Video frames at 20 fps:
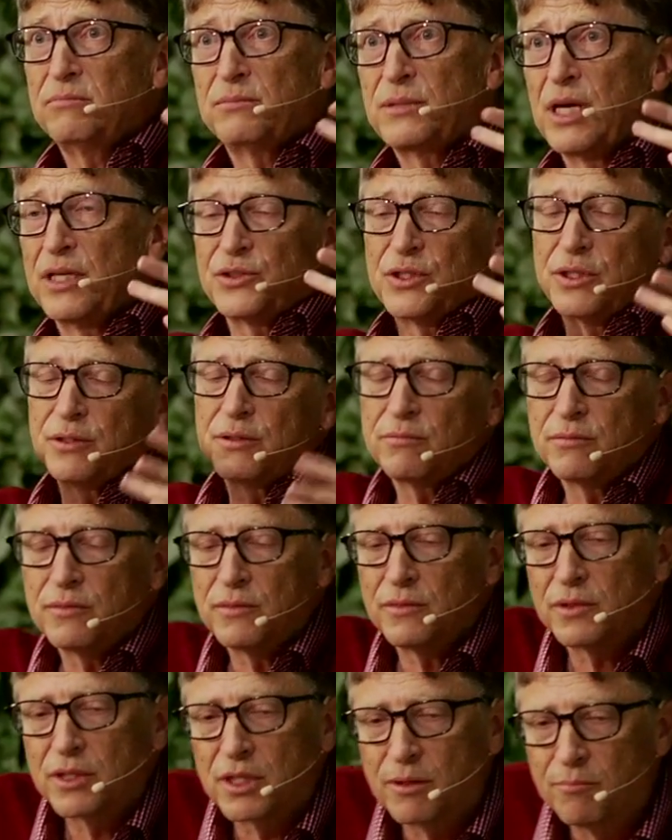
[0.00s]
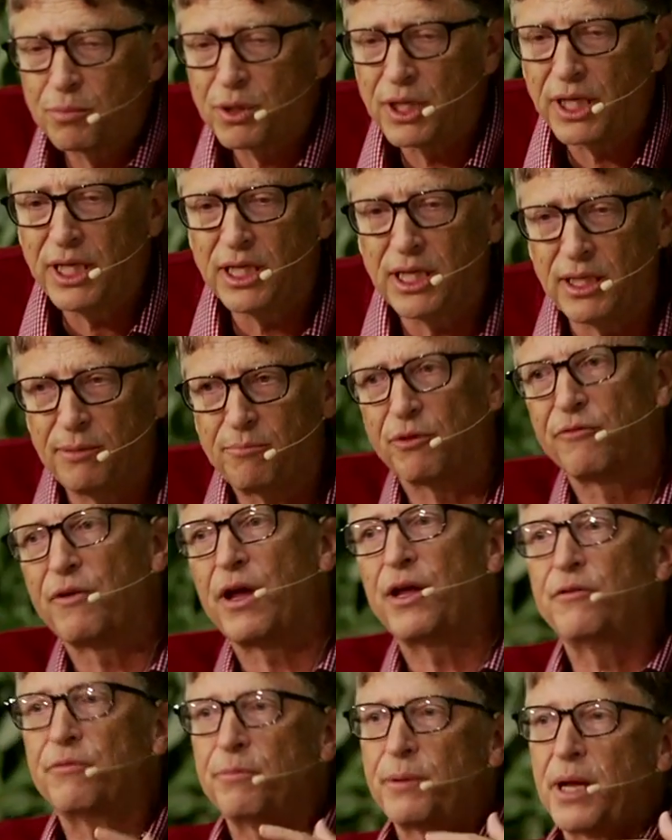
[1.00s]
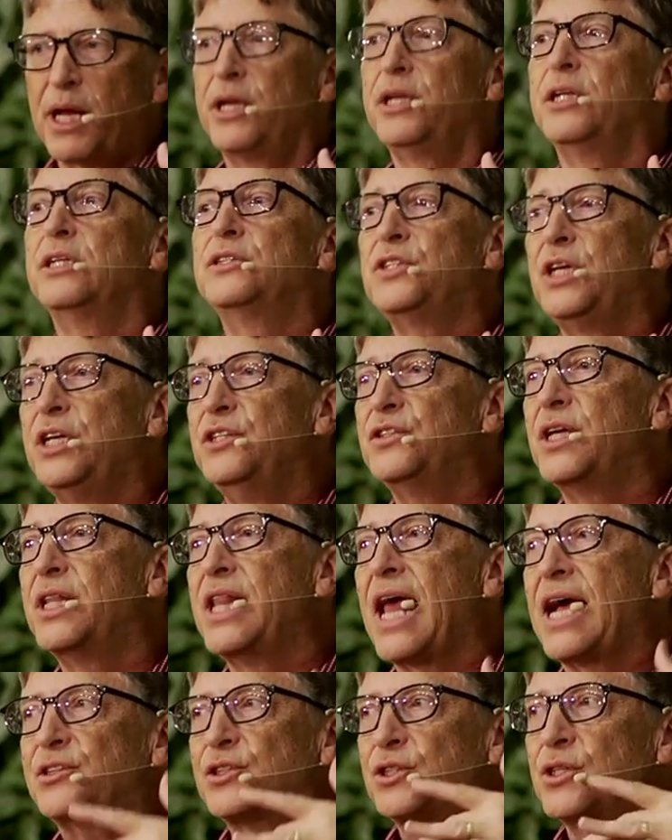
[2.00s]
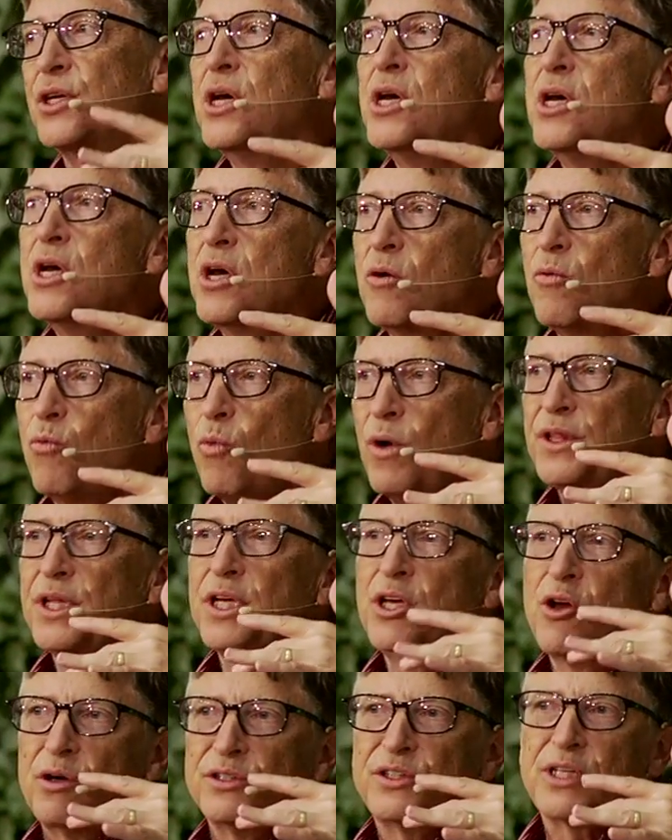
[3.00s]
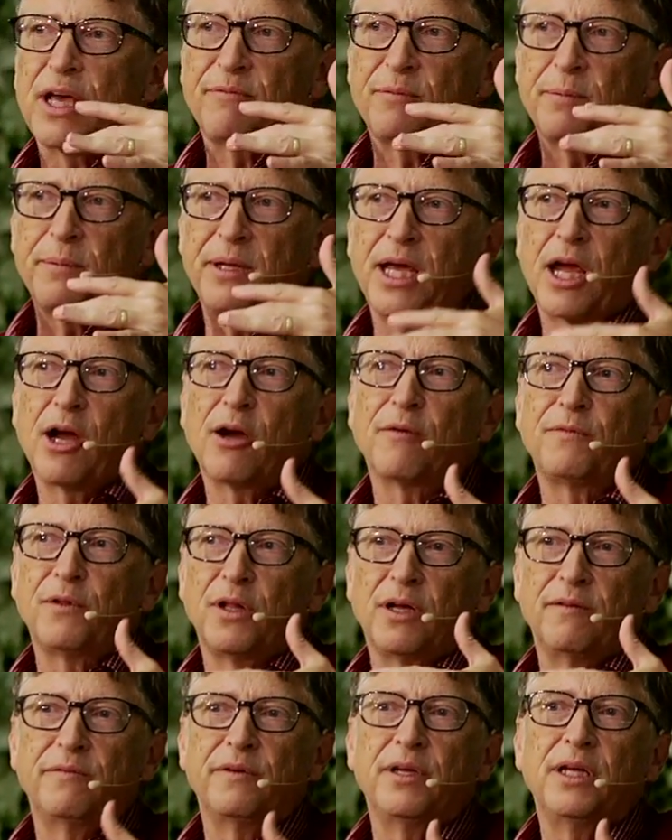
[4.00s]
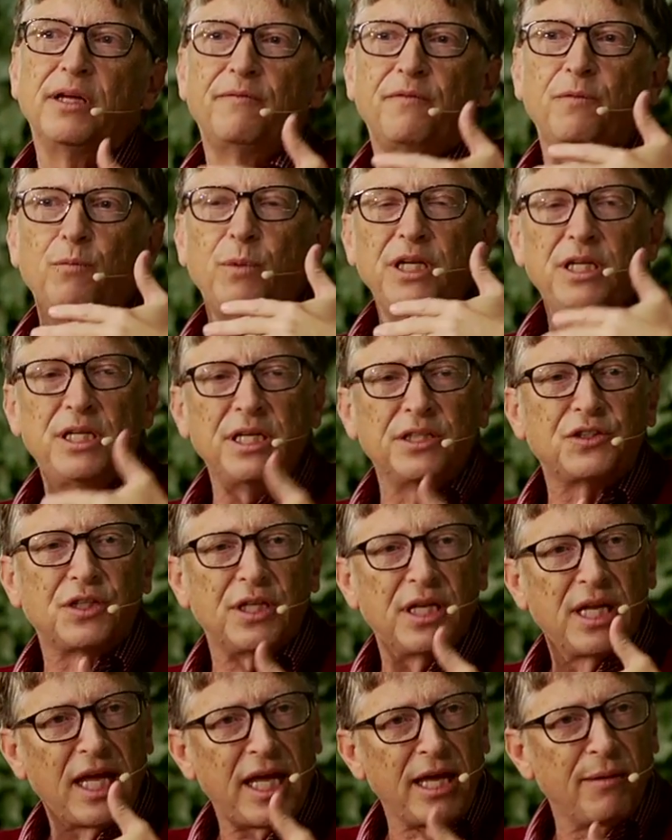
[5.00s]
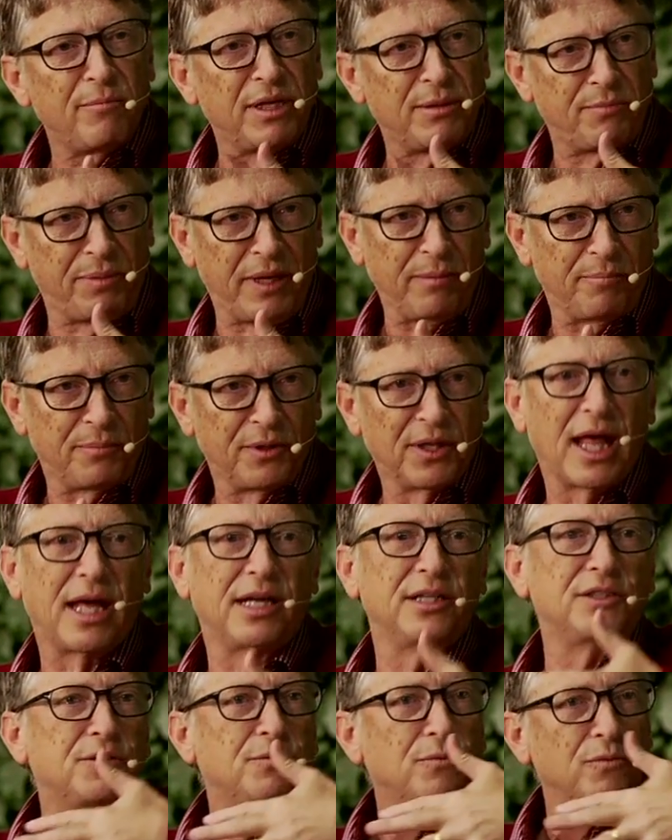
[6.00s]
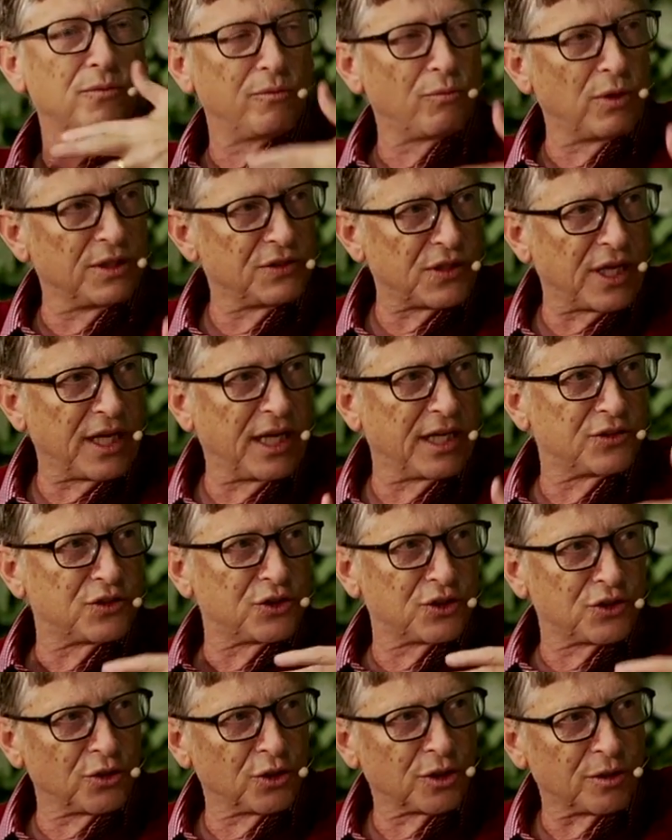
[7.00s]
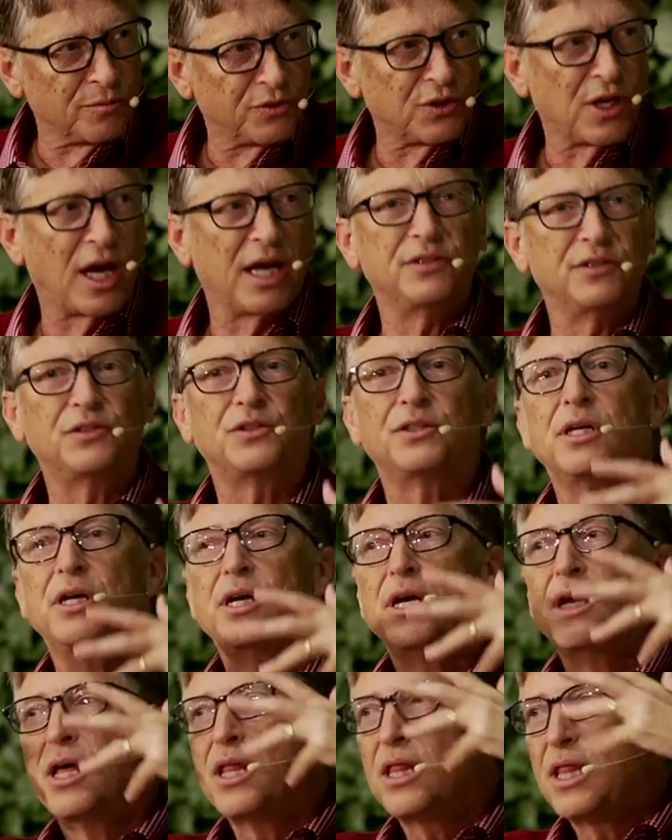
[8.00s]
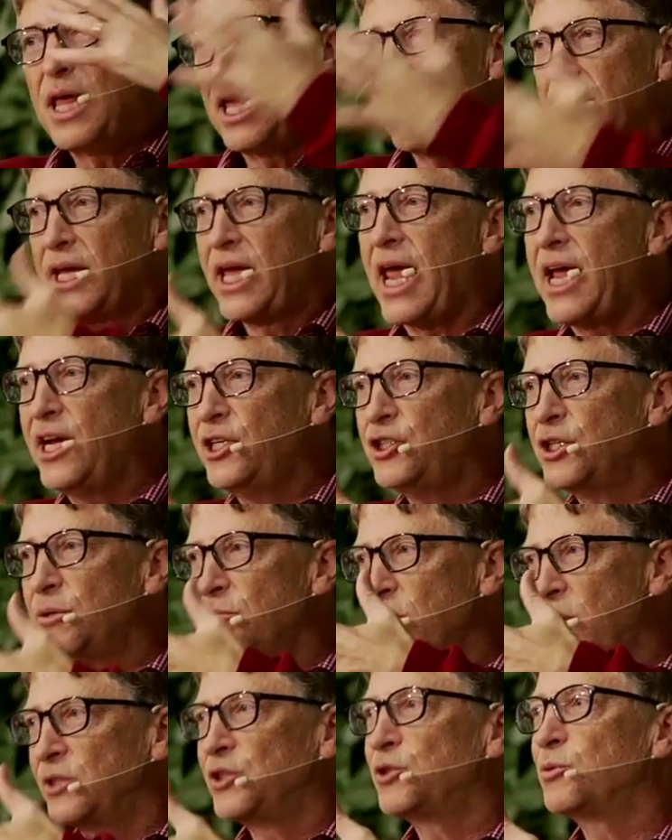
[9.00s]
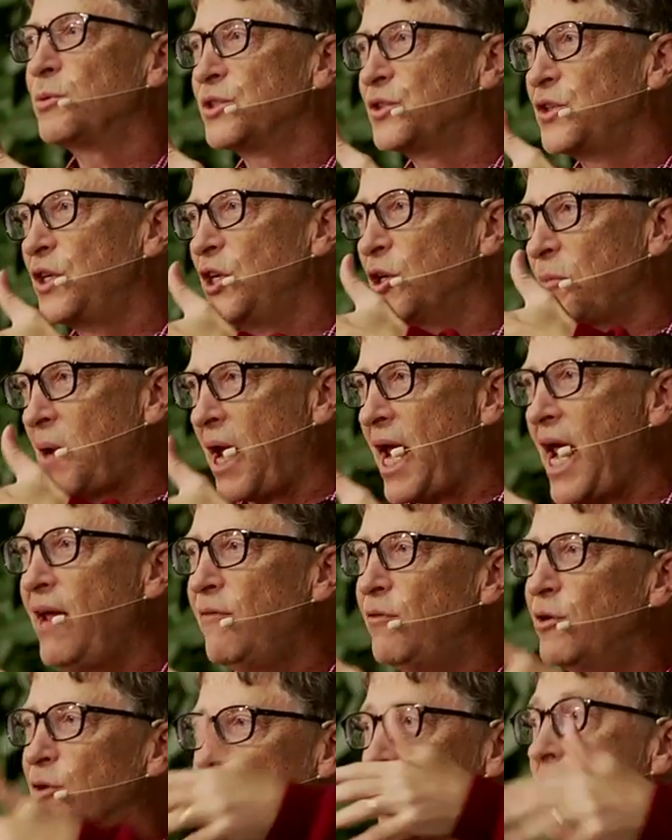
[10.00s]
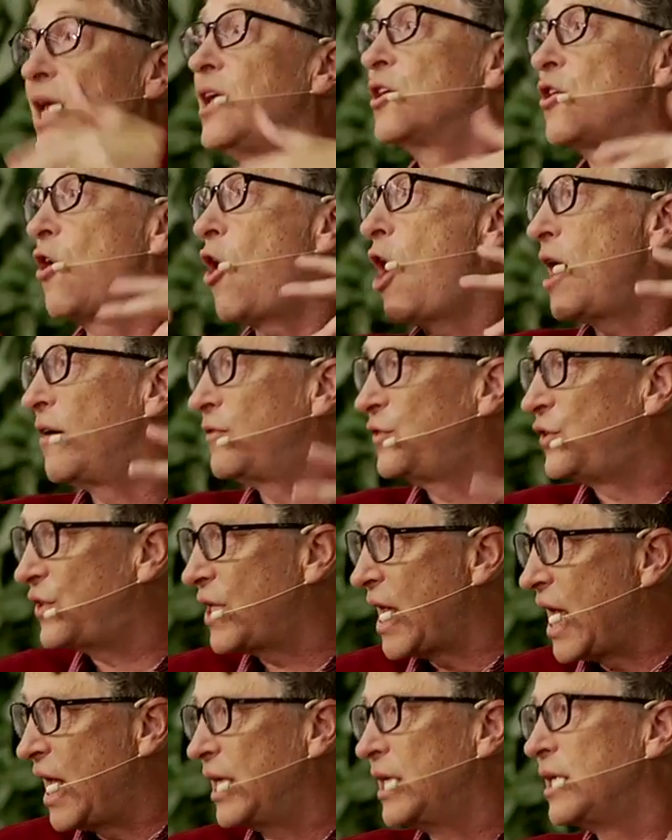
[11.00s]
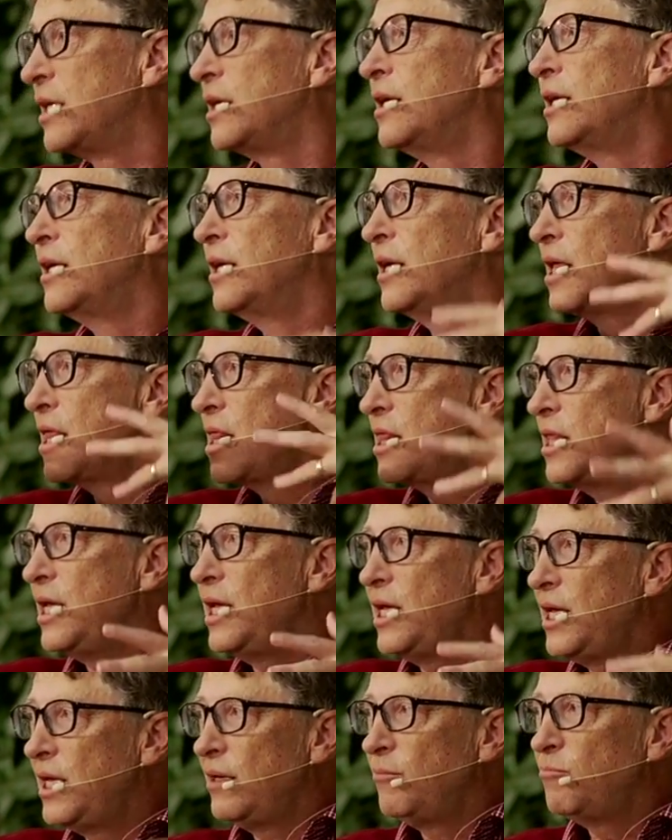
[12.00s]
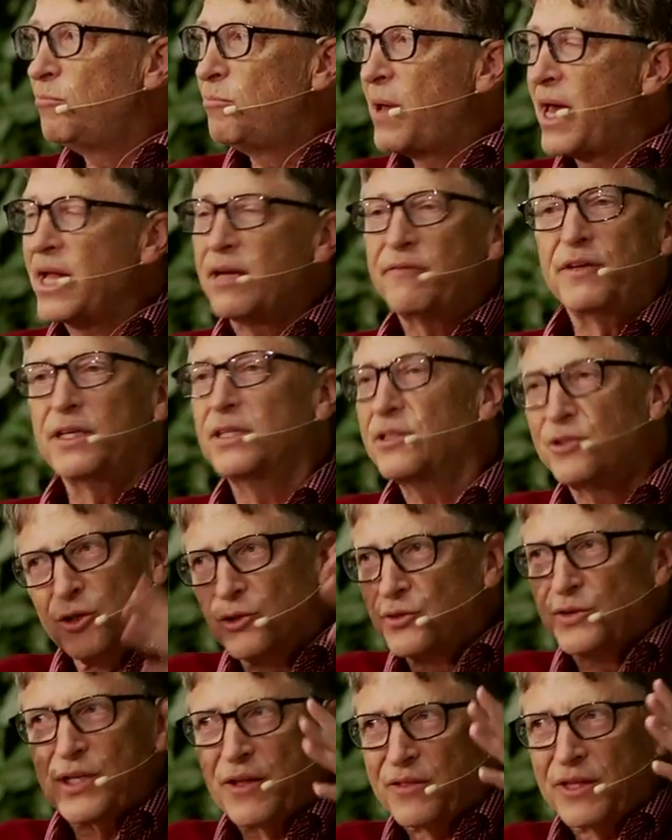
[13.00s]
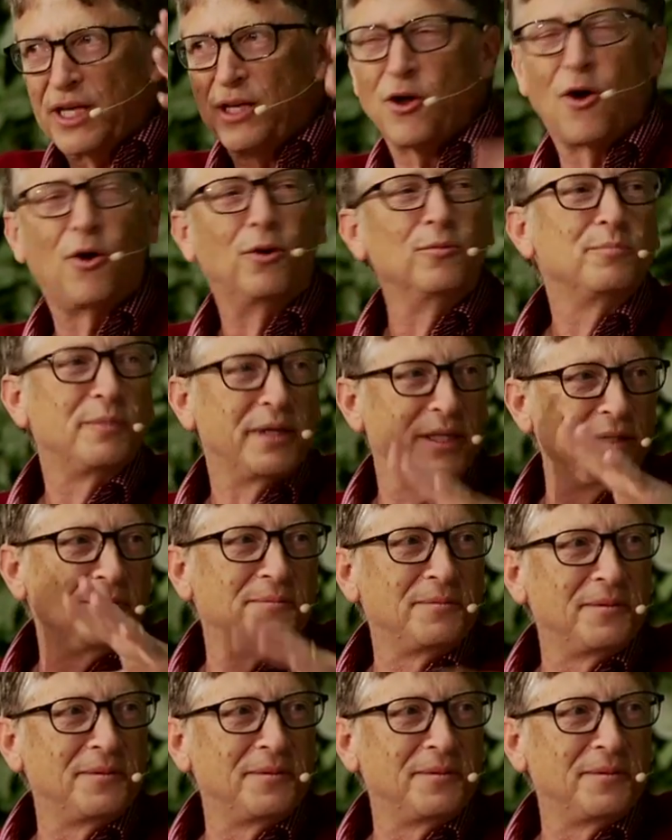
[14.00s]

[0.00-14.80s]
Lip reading: doesn't completely prevent you from getting the disease. And that's one thing you always have to be careful of. If we disinhibit people, that is, once they get circumcised, they engage in much riskier behavior. They could offset the benefit. Turns out they don't, but